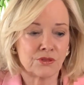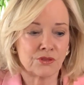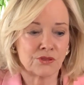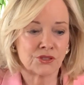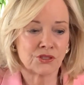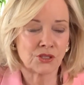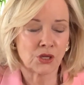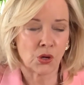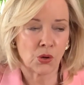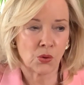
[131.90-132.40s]

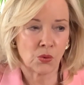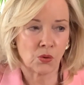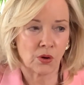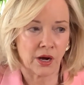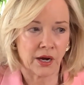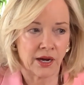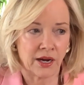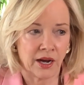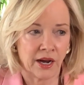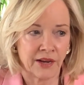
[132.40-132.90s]

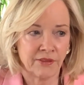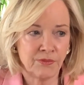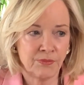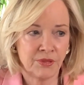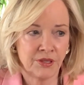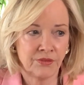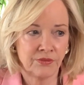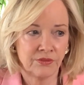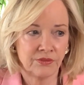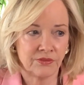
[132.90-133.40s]
So
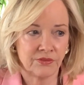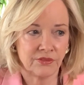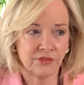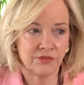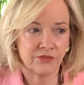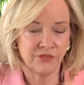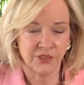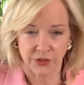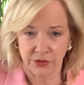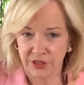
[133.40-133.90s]
I've been
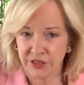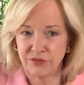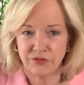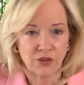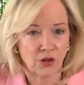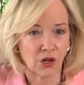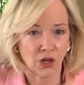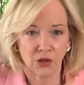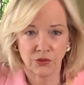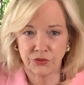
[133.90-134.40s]
very
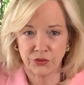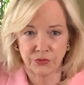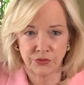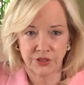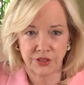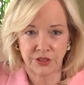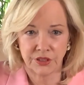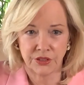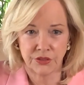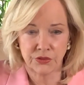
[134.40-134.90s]
involved
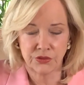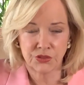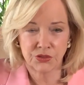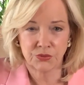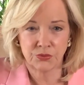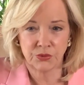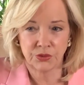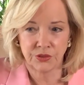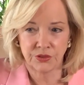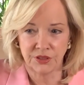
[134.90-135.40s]
over the
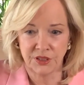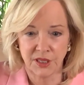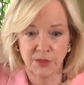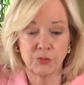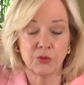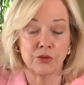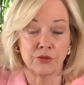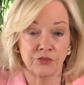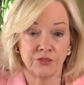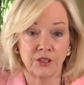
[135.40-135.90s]
years with a
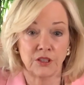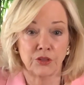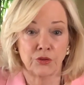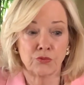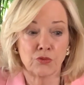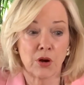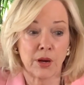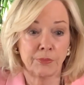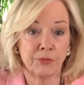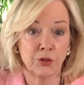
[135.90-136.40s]
number of
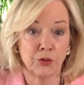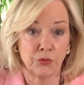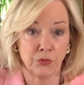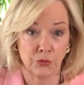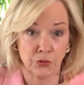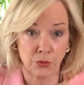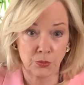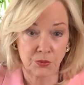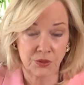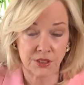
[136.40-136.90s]
philanthropic
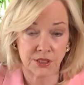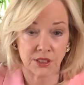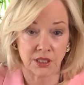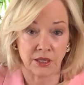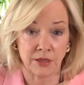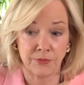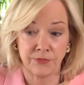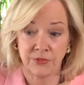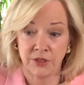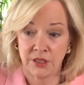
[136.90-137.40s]
groups,
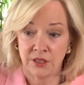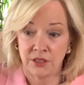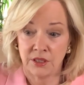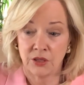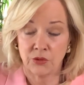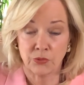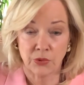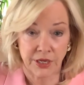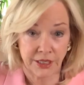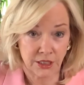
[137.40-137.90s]

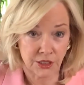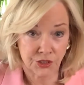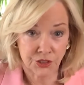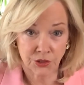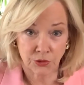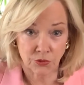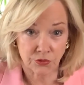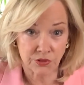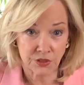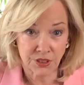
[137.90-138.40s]
Rady
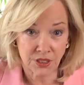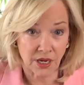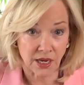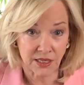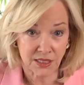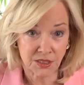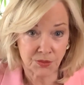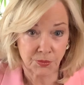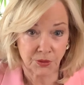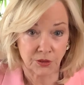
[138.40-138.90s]
Children's
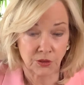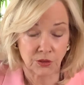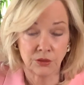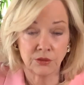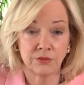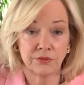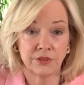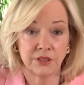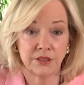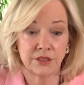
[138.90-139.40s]

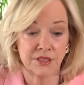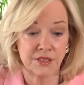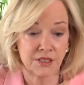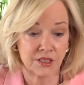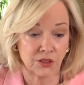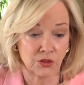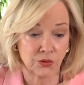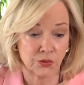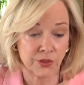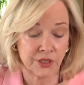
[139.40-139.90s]
Hospital, the
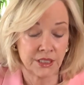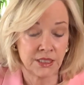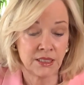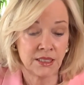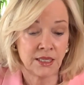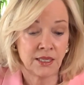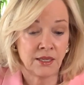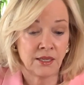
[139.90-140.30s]
Auxiliary,